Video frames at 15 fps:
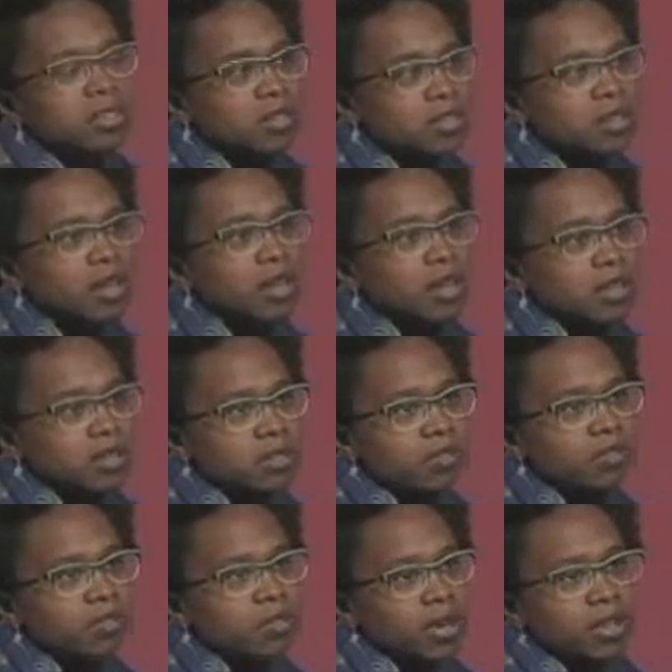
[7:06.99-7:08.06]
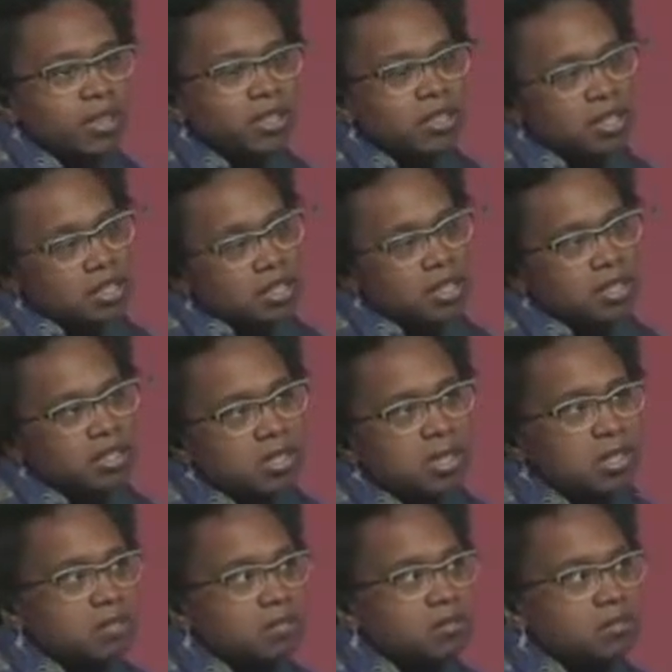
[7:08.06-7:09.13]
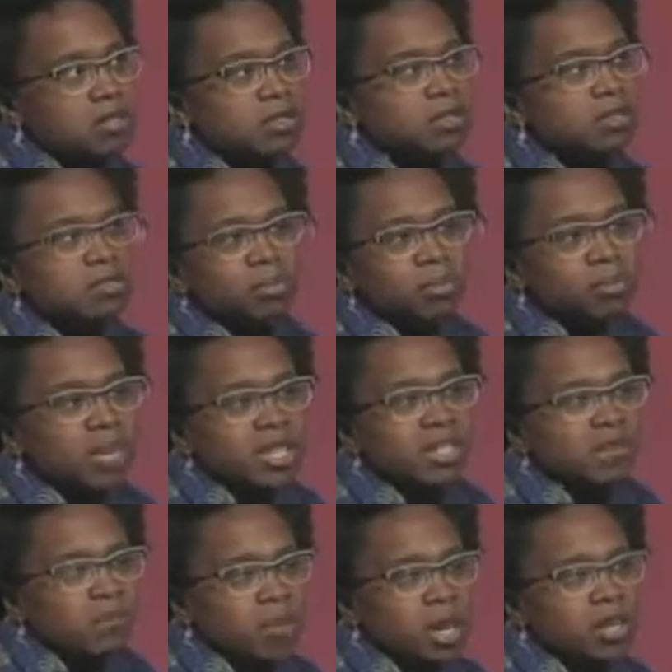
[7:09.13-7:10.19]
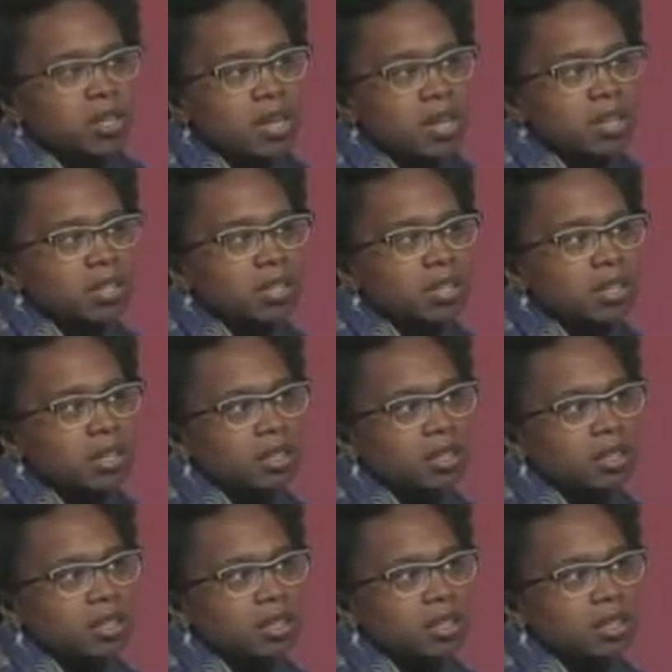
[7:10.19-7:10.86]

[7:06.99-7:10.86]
a very distinct and pleasant way to end the day